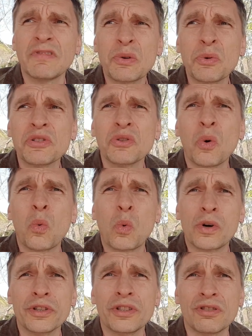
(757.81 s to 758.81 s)
There was no
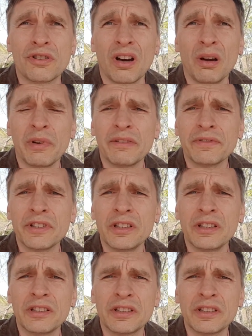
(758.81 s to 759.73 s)
worst job. Every